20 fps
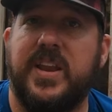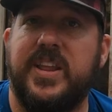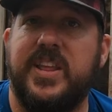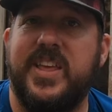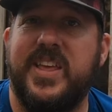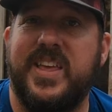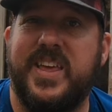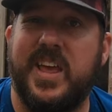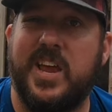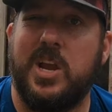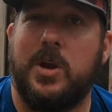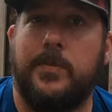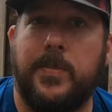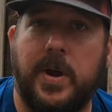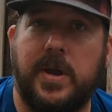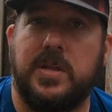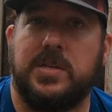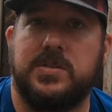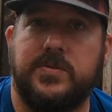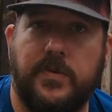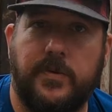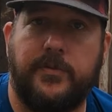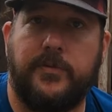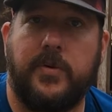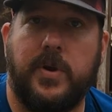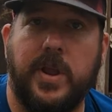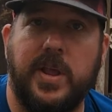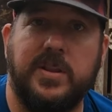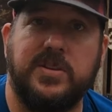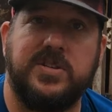and you can get your buckets for
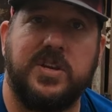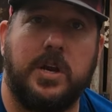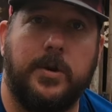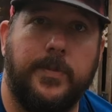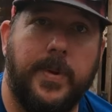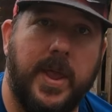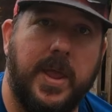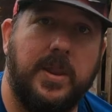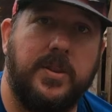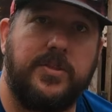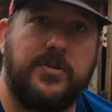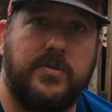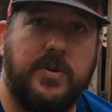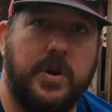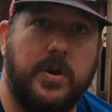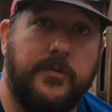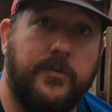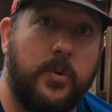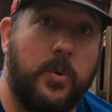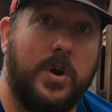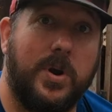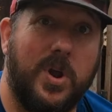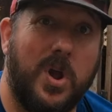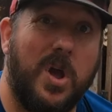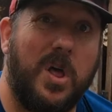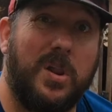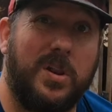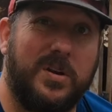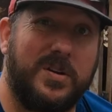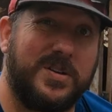free instead of paying three or four
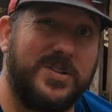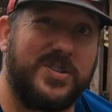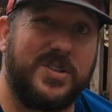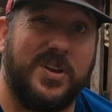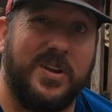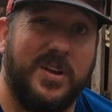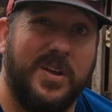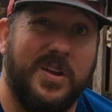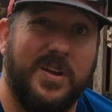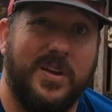dollars